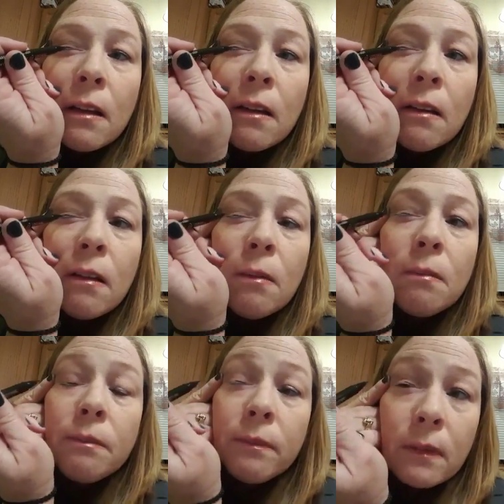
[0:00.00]
Oh,
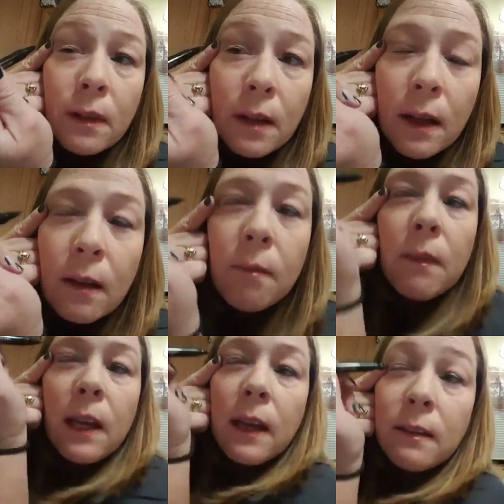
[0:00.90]
see?
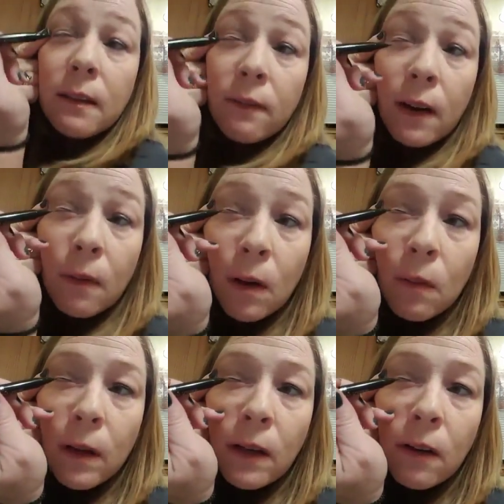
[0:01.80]
Can't see very well
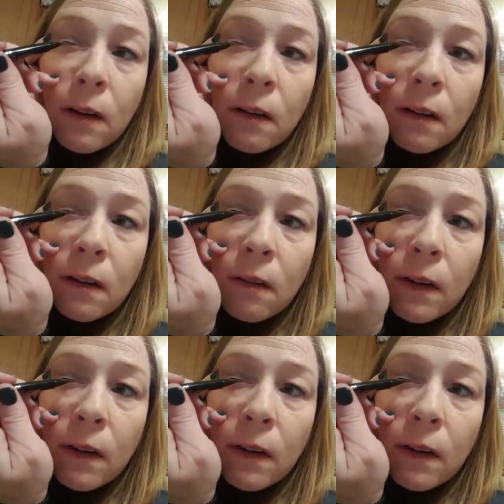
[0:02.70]
when you don't